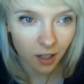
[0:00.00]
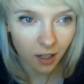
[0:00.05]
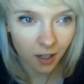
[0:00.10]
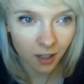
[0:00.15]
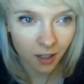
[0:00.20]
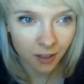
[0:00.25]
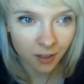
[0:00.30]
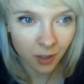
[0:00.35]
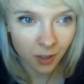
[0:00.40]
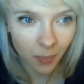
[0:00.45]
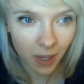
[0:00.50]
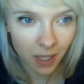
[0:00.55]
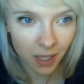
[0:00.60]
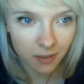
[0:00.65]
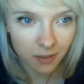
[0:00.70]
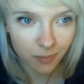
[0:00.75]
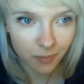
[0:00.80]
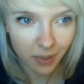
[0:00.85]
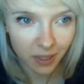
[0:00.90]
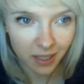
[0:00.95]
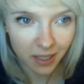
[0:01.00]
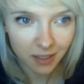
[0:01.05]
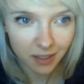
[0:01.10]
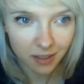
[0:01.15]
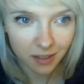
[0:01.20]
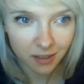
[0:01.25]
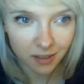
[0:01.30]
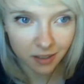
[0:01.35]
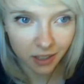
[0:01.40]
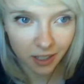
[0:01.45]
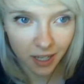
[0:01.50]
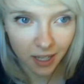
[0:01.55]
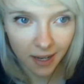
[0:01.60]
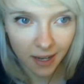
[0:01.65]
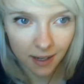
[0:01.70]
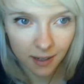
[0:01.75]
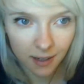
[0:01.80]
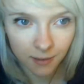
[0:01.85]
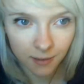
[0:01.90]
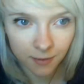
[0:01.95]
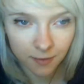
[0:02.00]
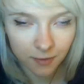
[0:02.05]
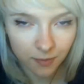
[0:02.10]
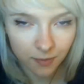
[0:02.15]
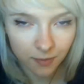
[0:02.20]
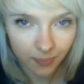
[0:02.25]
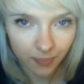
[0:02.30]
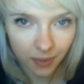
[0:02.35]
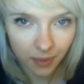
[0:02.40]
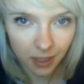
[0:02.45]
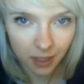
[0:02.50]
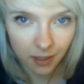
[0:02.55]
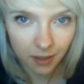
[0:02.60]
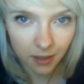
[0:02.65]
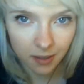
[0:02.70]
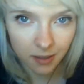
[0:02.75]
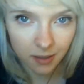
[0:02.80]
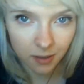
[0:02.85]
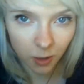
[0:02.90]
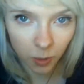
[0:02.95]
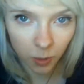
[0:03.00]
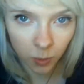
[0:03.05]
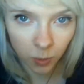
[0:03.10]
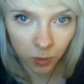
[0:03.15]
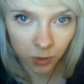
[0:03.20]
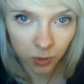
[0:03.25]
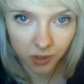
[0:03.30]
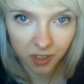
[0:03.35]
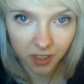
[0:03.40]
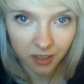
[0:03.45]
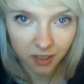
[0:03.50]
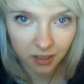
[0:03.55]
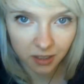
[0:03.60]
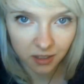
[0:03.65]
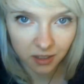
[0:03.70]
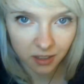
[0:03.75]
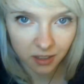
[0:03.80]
and the best piece they have is a walrus.